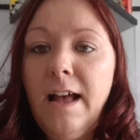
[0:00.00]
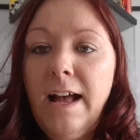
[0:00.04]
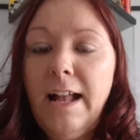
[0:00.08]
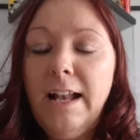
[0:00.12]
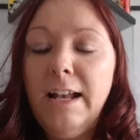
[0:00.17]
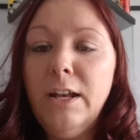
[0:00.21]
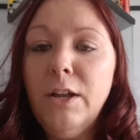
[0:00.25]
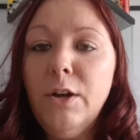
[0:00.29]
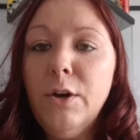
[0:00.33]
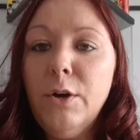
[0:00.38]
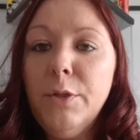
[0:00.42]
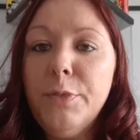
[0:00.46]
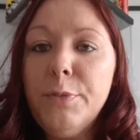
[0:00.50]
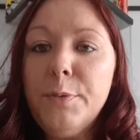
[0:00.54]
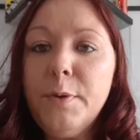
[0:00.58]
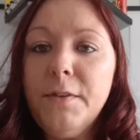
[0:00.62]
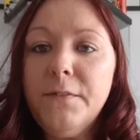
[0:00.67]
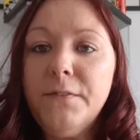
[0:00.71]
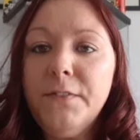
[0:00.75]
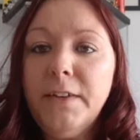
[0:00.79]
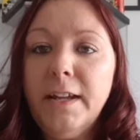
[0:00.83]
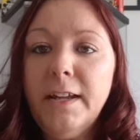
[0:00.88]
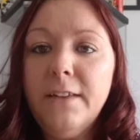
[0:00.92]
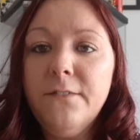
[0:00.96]
Hello,
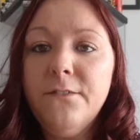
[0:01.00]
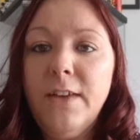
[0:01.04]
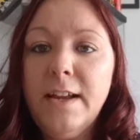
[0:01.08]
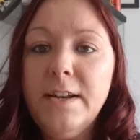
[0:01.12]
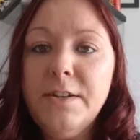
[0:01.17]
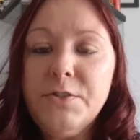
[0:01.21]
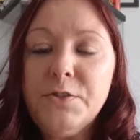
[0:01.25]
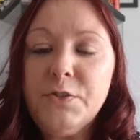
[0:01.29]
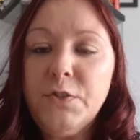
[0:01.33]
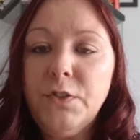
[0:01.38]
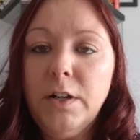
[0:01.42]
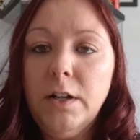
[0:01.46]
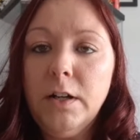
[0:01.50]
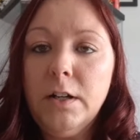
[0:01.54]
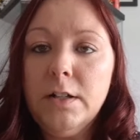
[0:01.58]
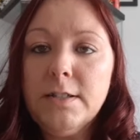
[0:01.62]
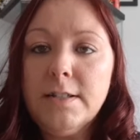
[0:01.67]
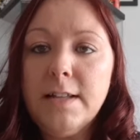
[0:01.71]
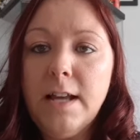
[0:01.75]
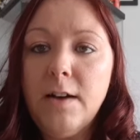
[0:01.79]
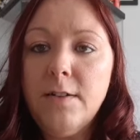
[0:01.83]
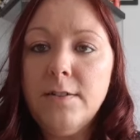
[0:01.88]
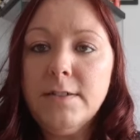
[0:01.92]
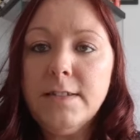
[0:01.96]
thrifty
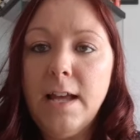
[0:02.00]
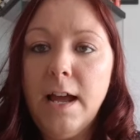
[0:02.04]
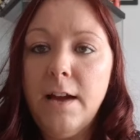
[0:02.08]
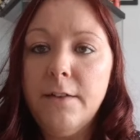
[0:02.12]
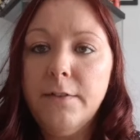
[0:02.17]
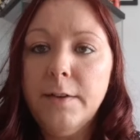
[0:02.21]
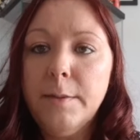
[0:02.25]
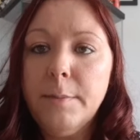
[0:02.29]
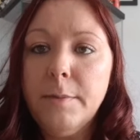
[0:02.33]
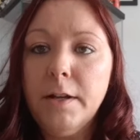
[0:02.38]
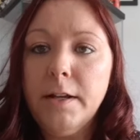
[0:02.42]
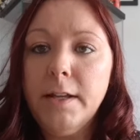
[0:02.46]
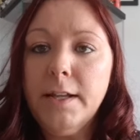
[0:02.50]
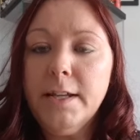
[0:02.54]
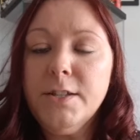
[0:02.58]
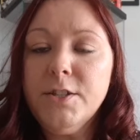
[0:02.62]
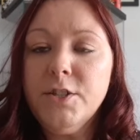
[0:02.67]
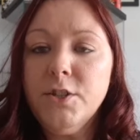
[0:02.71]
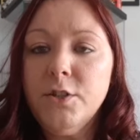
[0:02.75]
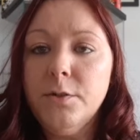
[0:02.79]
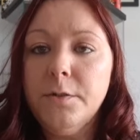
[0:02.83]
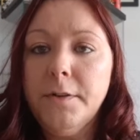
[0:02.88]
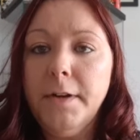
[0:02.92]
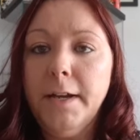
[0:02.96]
adventurers. How is everybody
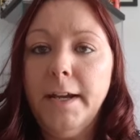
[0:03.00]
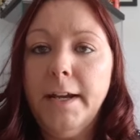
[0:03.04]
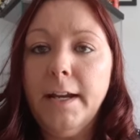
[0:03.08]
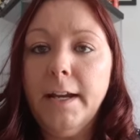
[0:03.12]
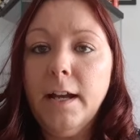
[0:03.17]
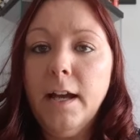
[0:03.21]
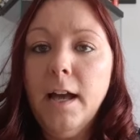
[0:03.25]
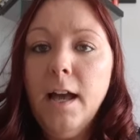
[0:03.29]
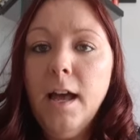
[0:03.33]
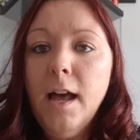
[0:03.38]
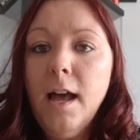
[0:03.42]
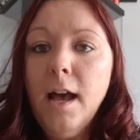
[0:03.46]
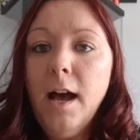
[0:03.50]
doing?